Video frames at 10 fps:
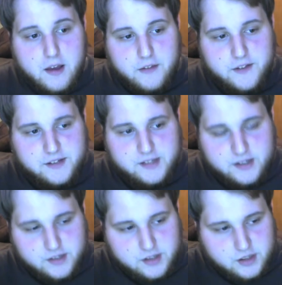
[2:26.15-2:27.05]
this
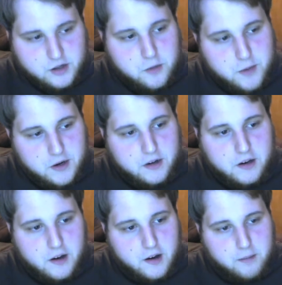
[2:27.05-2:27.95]
stupid
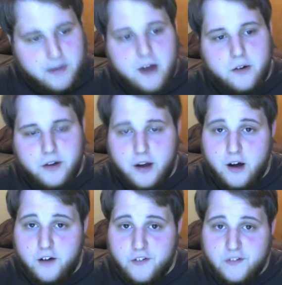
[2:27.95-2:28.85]
amount
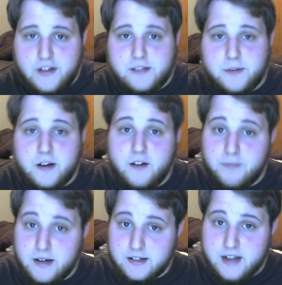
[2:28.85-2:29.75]
of investment of
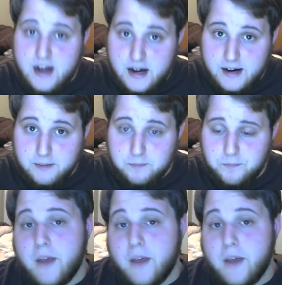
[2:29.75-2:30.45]
my time,